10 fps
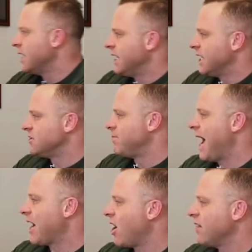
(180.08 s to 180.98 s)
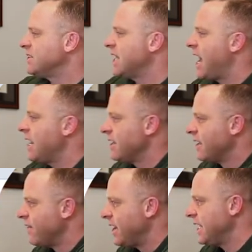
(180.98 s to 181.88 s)
He does his back off set.
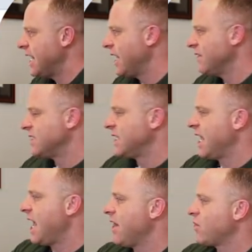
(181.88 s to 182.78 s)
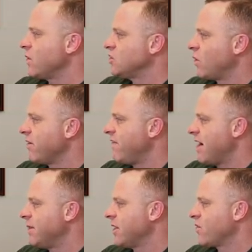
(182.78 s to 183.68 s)
Then he deadlifts again,
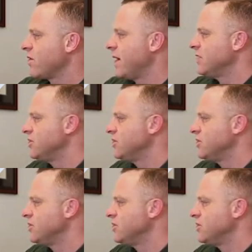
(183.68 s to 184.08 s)
325 by three by